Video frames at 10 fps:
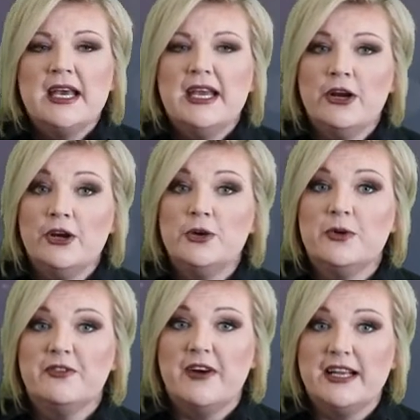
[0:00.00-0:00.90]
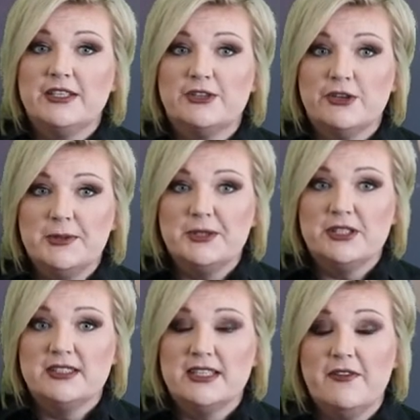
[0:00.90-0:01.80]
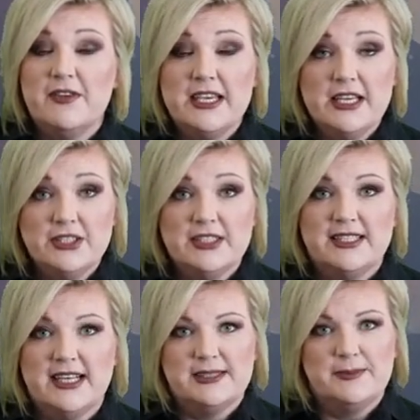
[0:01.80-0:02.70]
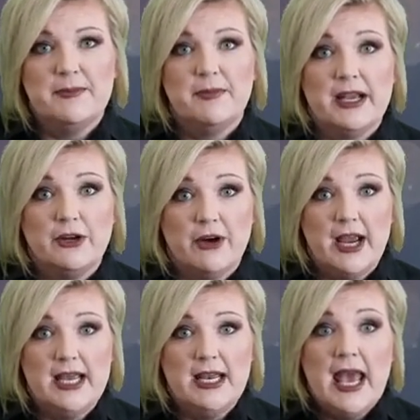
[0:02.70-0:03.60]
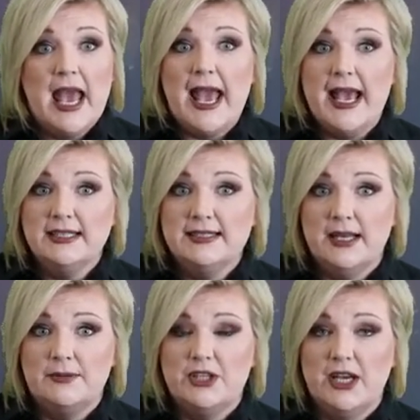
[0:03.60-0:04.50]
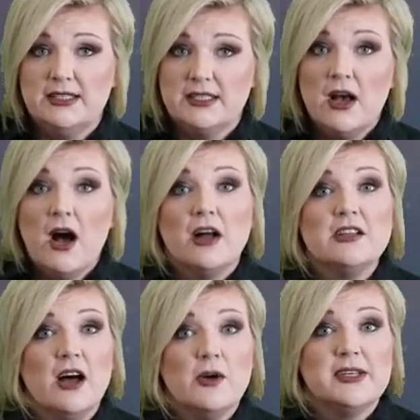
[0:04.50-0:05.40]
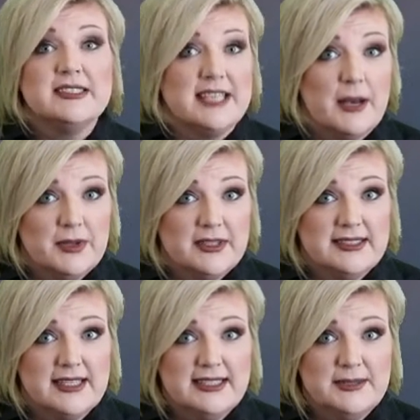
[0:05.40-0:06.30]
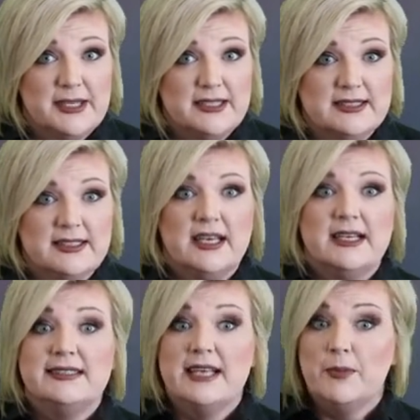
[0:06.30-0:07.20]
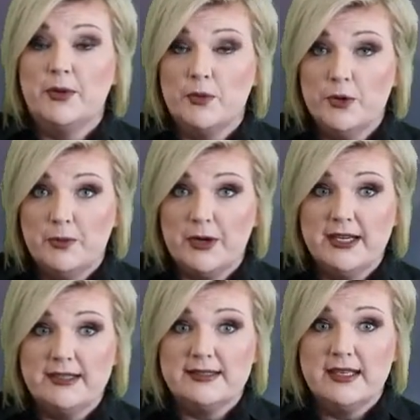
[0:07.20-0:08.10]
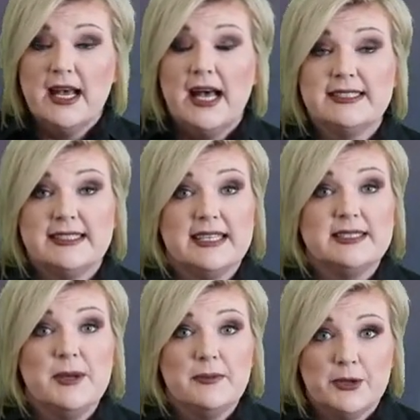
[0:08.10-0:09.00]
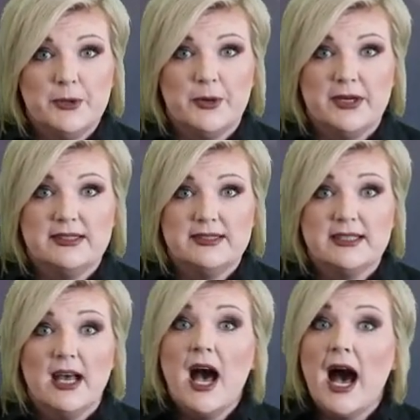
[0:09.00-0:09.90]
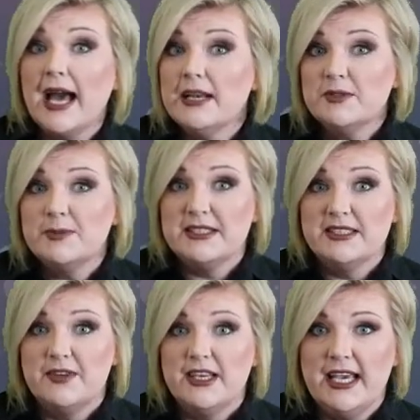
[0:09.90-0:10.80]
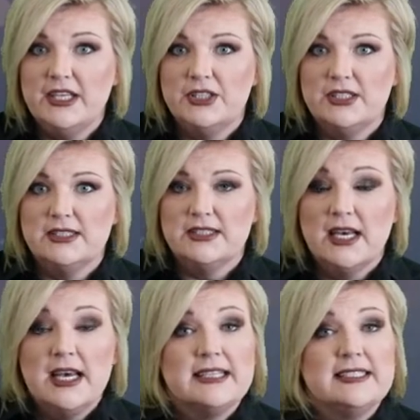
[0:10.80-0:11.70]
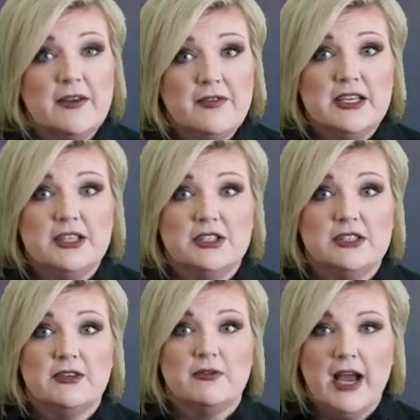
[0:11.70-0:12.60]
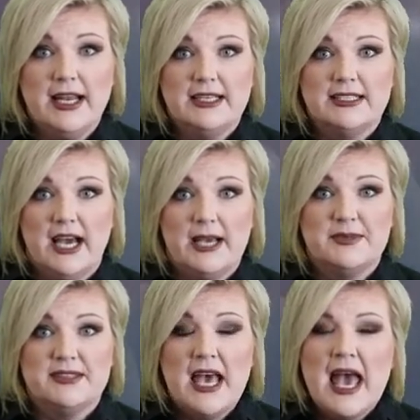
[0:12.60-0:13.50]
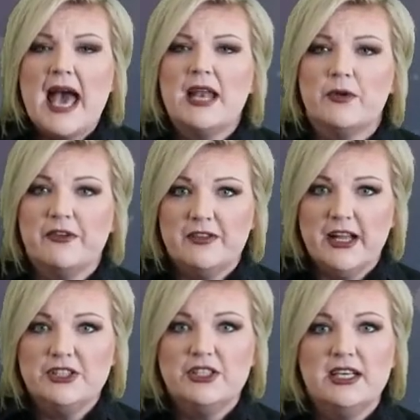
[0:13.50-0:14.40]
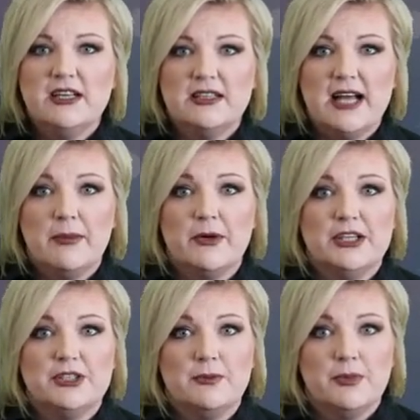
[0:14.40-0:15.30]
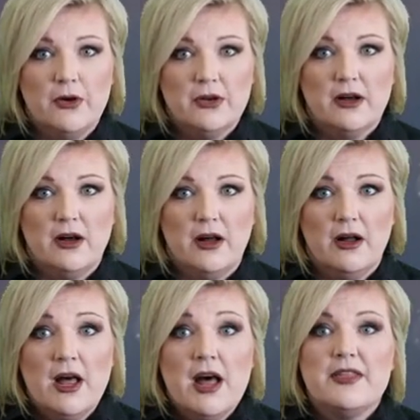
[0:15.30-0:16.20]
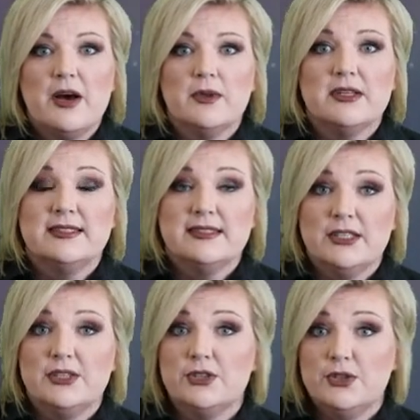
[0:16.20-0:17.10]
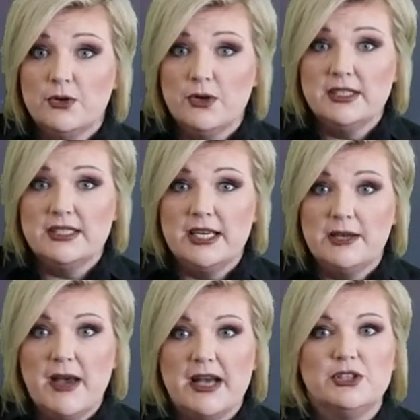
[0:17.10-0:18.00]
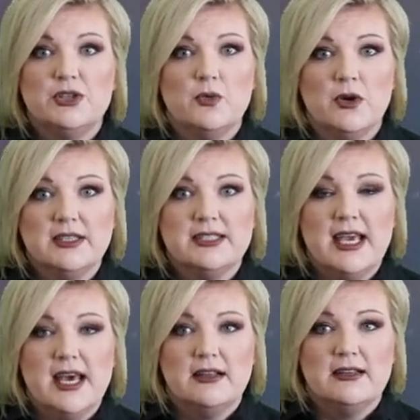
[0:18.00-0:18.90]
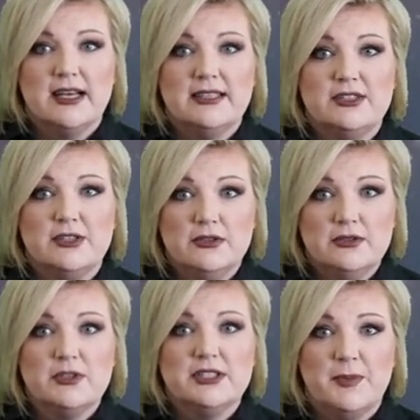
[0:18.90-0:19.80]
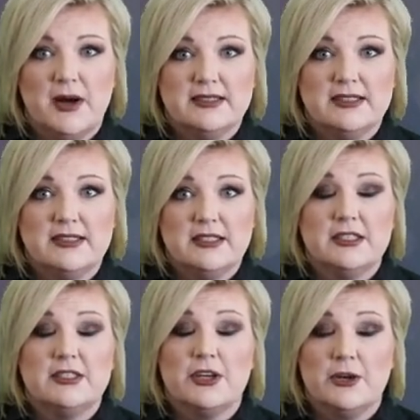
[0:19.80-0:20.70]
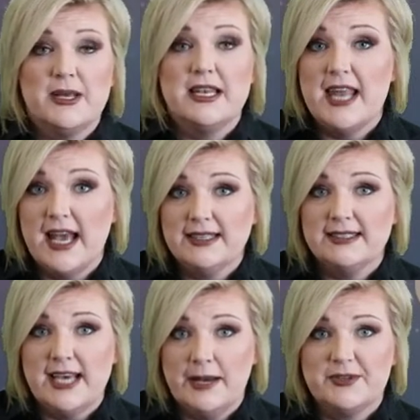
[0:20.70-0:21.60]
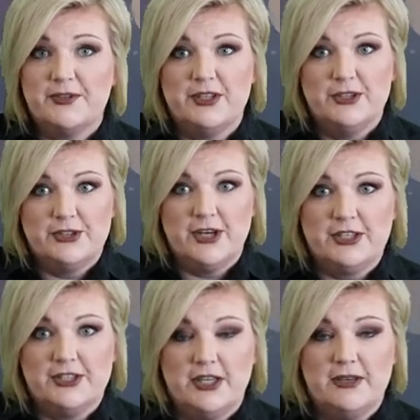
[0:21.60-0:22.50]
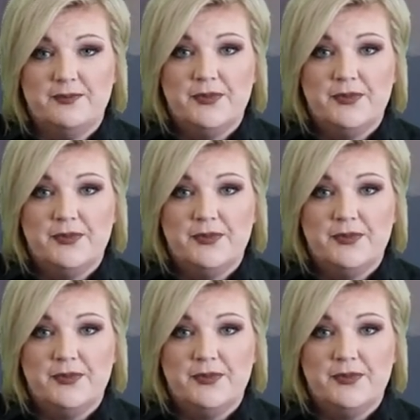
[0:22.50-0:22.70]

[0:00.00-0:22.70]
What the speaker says: Here you will find descriptions of each assessment by grade and subject, along with sample assessments, sample rubrics, assessment blueprints, item specifications, definitions of writing types, and a reflection and collaboration protocol that will assist your team as you work to analyze student responses to determine next steps for instruction.